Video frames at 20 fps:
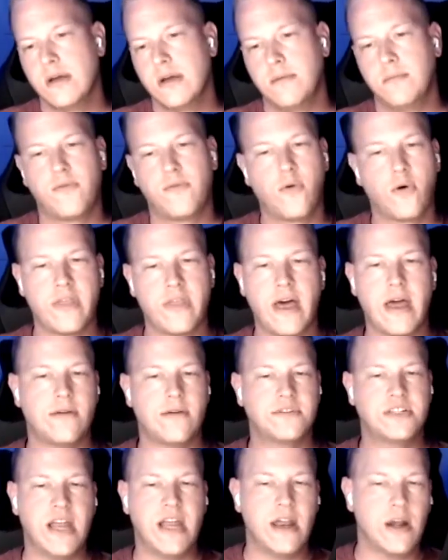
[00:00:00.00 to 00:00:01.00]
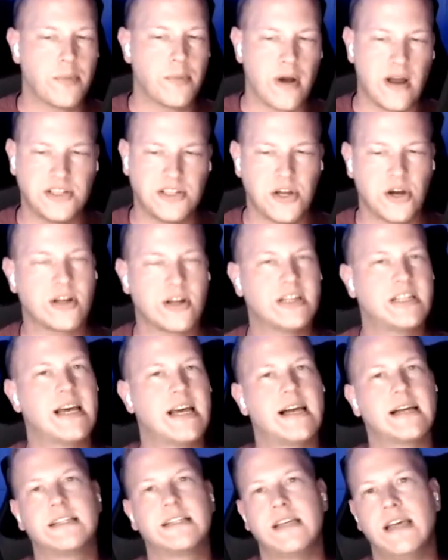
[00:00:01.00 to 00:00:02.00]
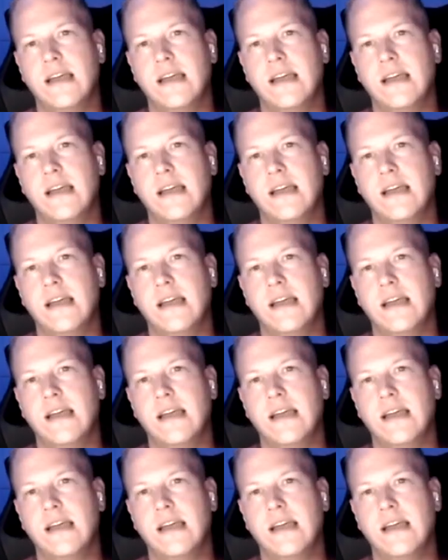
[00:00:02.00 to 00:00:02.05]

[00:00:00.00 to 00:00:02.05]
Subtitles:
Before that, I was an enterprise architect